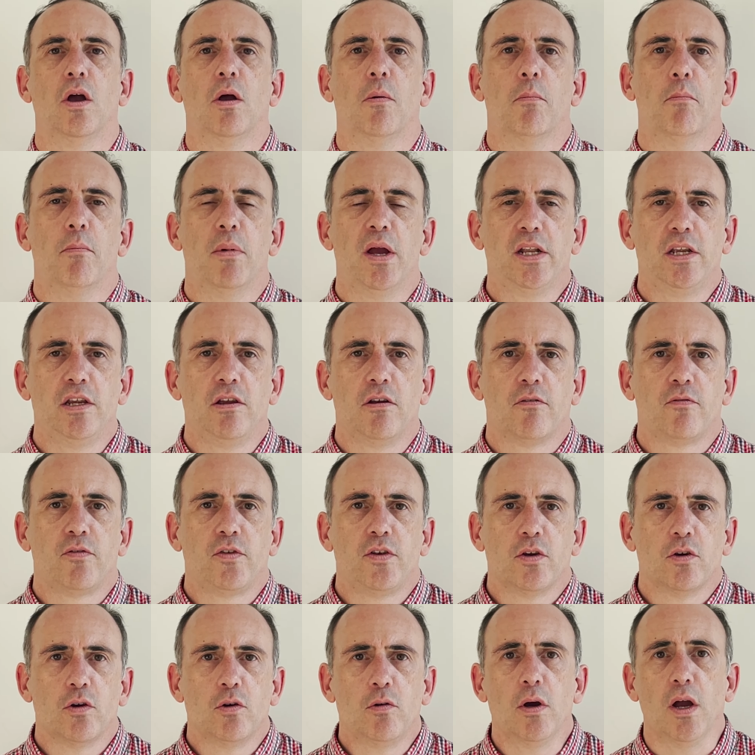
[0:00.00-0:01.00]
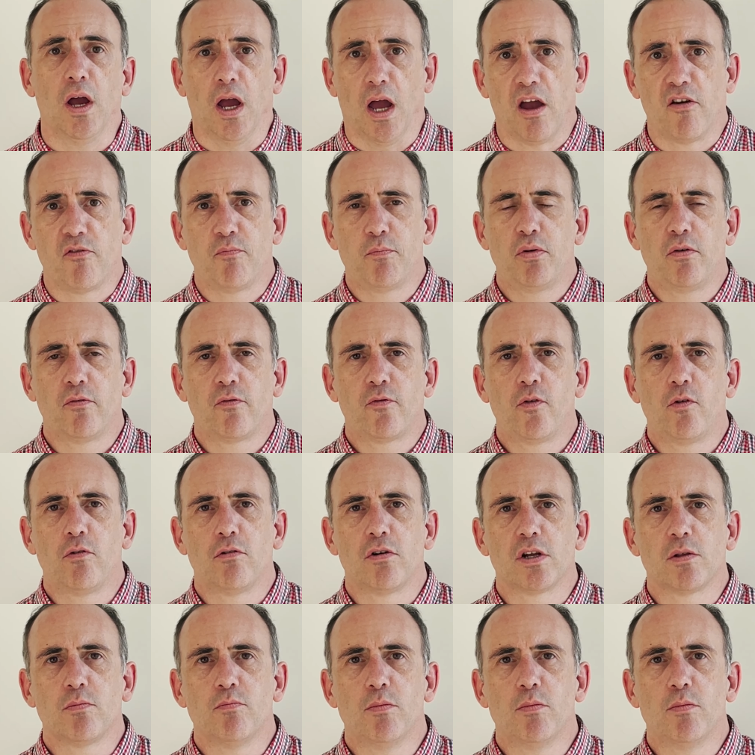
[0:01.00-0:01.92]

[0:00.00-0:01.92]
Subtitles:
Many of you have put forward